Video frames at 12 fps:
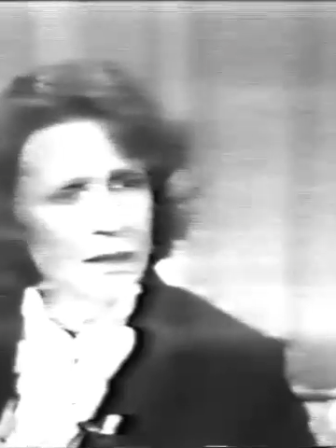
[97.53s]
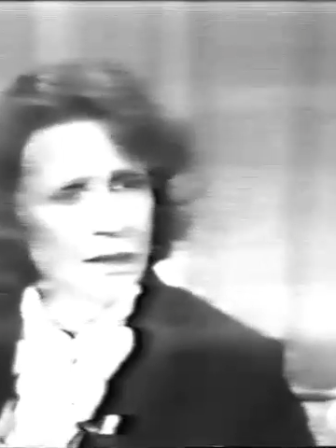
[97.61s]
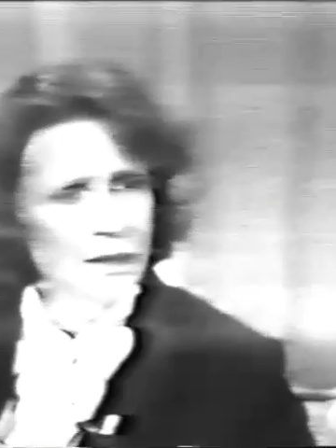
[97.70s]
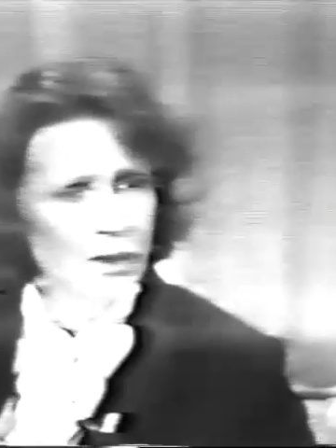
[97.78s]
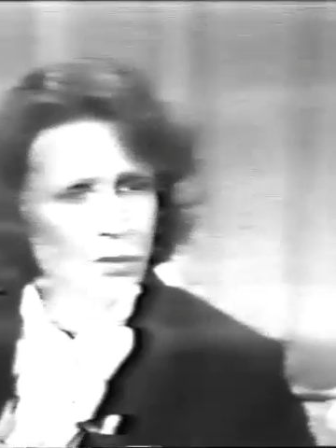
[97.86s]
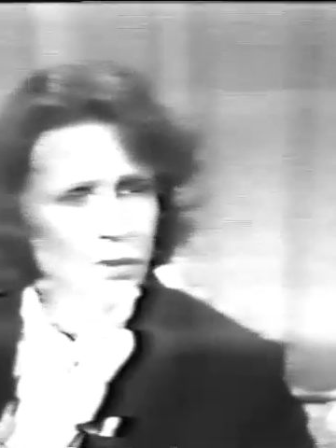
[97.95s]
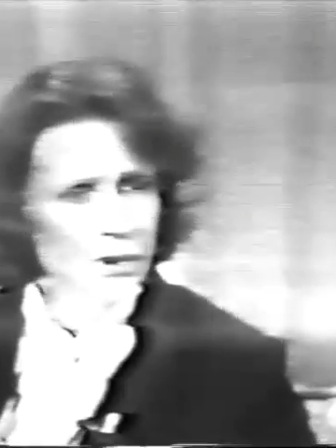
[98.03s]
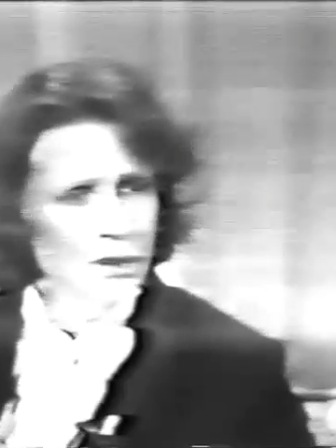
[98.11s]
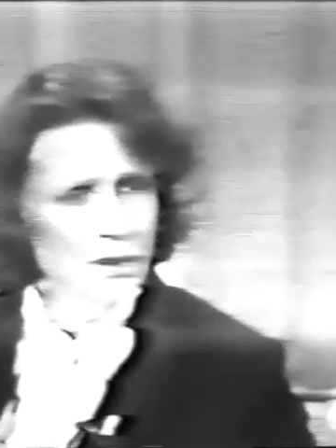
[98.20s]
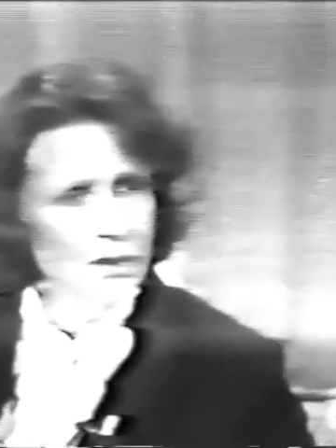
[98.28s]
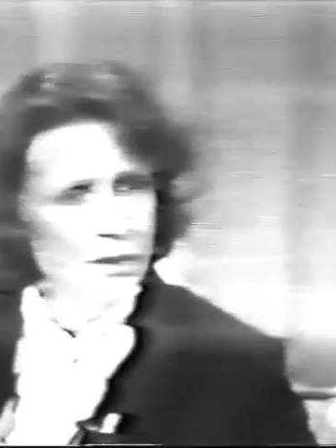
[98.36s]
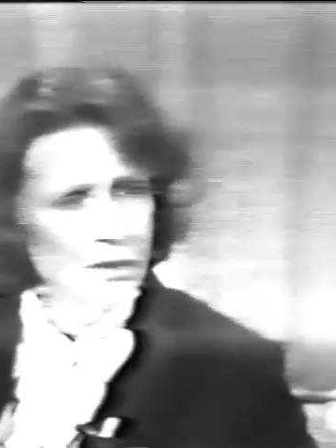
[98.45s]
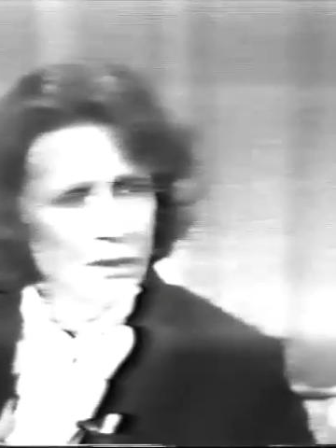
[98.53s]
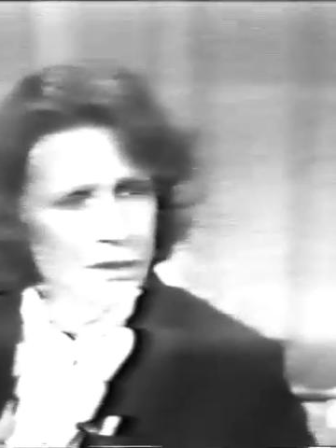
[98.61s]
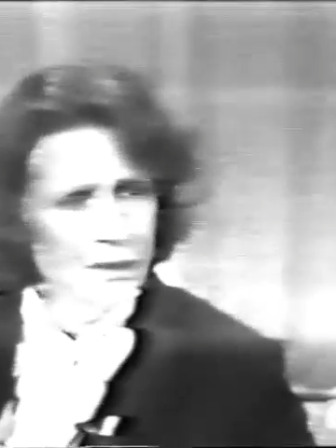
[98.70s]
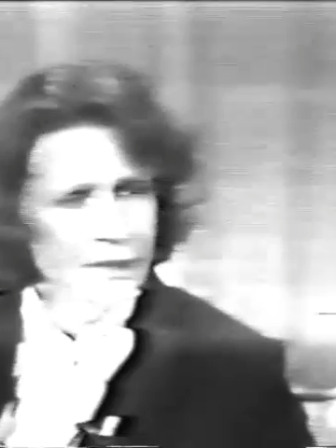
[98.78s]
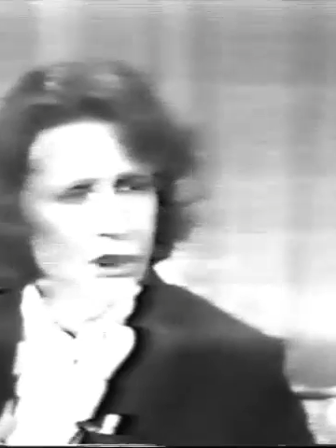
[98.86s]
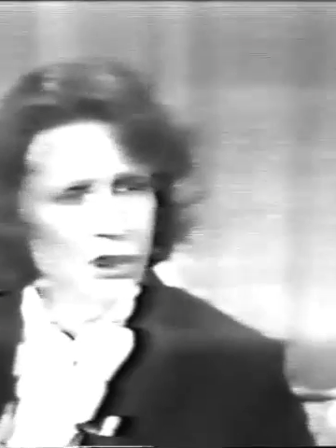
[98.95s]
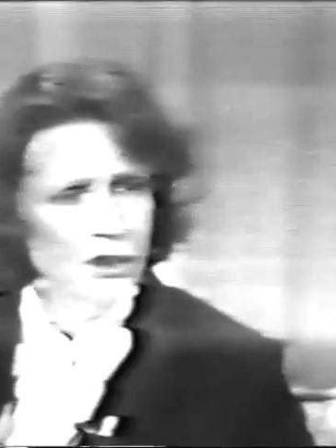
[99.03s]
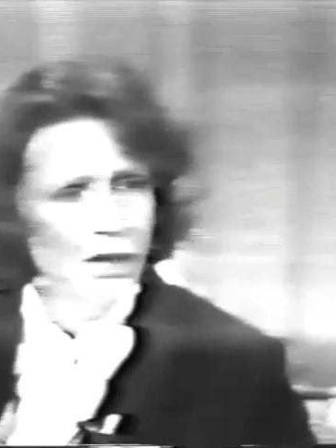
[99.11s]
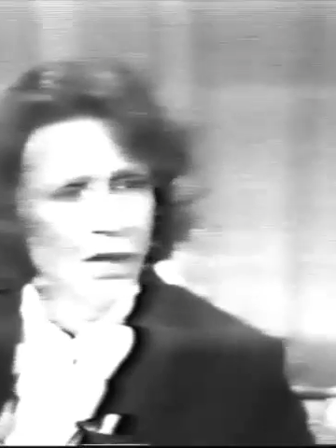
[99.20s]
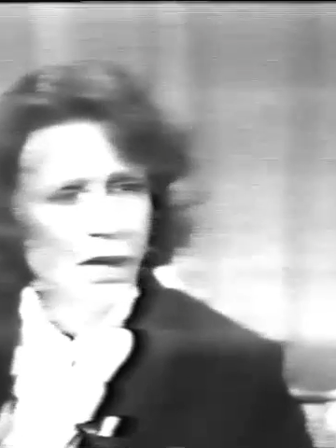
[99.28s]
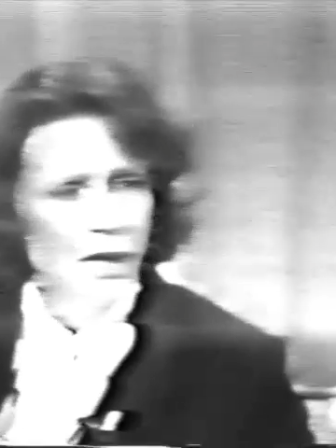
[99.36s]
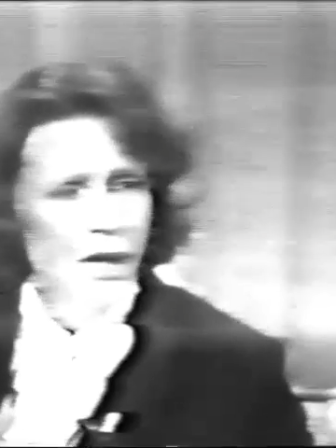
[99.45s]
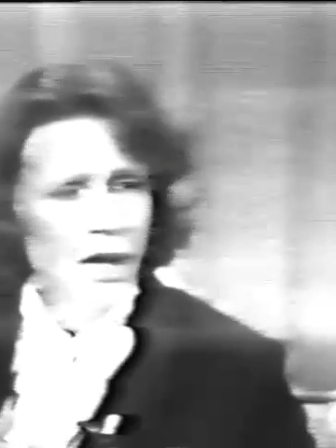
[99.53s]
and with the teaching,